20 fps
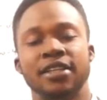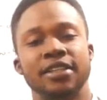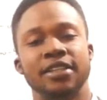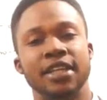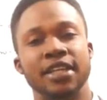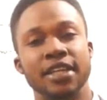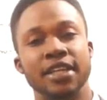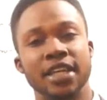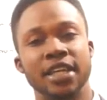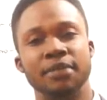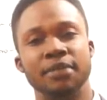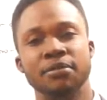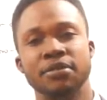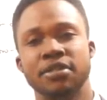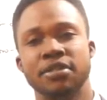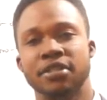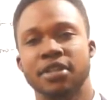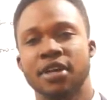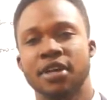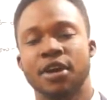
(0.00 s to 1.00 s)
the
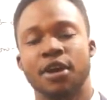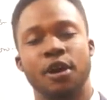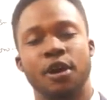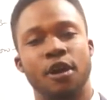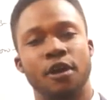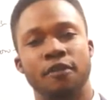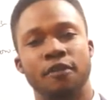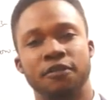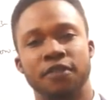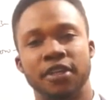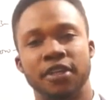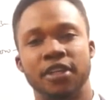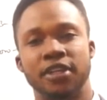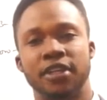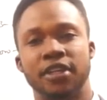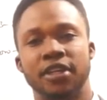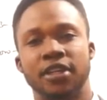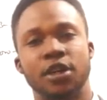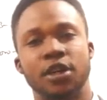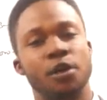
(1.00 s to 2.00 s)
names of the
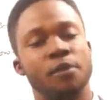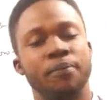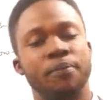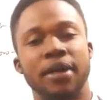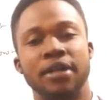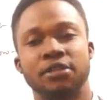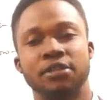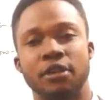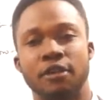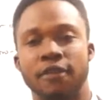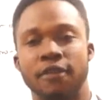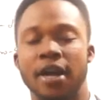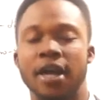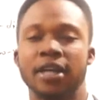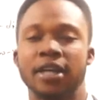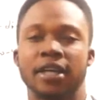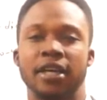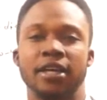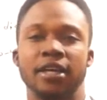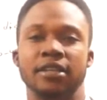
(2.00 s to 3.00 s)
compounds of
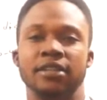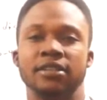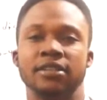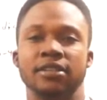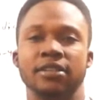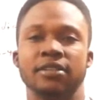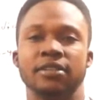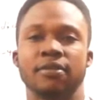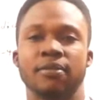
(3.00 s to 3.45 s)
alkanes.